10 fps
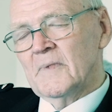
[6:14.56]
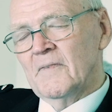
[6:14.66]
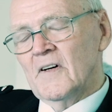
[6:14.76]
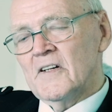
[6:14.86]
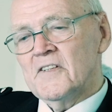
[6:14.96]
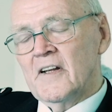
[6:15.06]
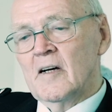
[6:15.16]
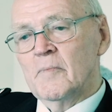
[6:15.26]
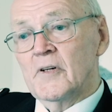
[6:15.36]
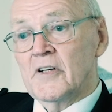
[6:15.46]
first thing
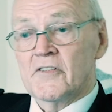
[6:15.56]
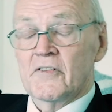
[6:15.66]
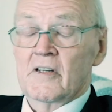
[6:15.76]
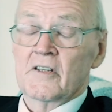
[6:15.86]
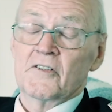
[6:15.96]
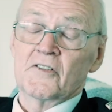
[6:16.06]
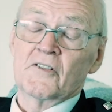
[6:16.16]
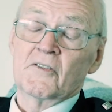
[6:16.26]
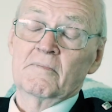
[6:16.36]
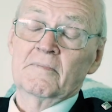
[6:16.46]
about
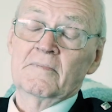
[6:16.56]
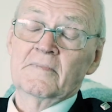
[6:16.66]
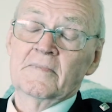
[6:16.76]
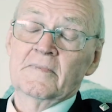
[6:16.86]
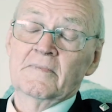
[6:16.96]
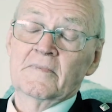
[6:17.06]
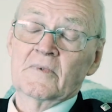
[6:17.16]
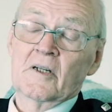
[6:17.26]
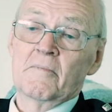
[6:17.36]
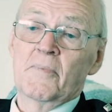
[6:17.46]
his
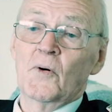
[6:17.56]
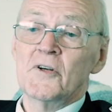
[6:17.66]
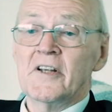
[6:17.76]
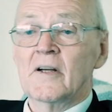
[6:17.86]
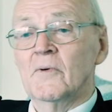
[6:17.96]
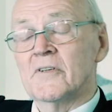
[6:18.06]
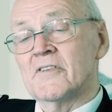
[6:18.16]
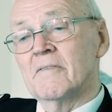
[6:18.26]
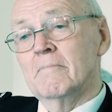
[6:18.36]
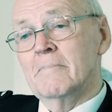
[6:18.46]
composing
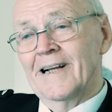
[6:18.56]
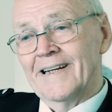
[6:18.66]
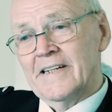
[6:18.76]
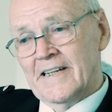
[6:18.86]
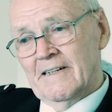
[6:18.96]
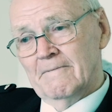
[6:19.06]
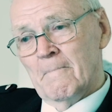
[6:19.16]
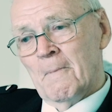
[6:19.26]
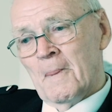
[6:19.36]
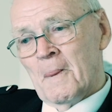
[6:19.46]
was melody.
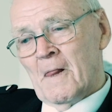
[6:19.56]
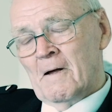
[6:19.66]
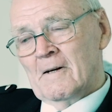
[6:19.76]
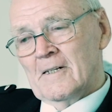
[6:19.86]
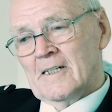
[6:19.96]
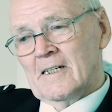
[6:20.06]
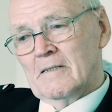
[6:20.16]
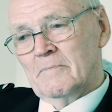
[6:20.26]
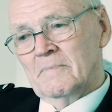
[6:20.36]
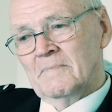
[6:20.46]

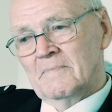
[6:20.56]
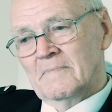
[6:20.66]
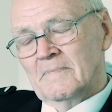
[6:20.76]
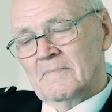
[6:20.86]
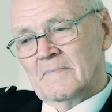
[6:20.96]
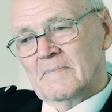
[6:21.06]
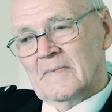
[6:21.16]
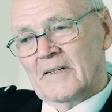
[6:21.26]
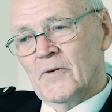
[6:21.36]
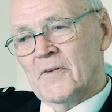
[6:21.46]
I
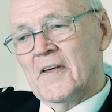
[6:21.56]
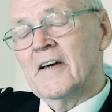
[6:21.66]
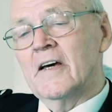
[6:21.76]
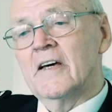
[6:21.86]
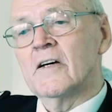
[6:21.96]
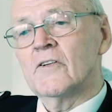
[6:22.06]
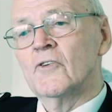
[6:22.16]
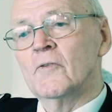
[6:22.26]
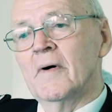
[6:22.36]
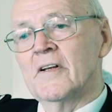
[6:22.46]
don't think he cared
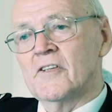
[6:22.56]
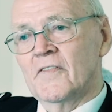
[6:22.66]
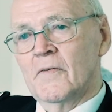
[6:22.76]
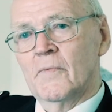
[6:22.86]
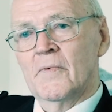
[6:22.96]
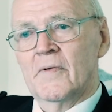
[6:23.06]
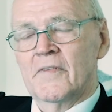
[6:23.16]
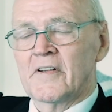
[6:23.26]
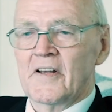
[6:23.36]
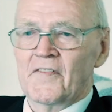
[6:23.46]
too much if
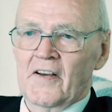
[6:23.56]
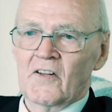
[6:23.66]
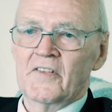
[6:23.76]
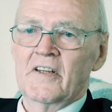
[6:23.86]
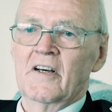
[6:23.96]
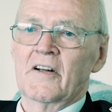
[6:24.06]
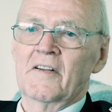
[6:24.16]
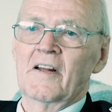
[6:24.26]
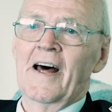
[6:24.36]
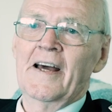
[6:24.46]
the difficulty or
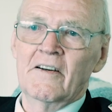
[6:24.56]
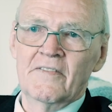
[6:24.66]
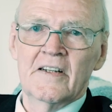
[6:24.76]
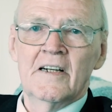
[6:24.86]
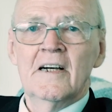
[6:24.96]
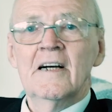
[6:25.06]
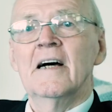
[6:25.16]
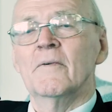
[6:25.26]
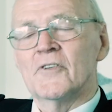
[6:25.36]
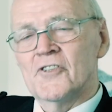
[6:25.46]
lack of it.
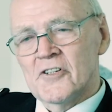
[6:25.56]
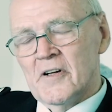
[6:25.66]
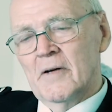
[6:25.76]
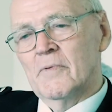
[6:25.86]
It was just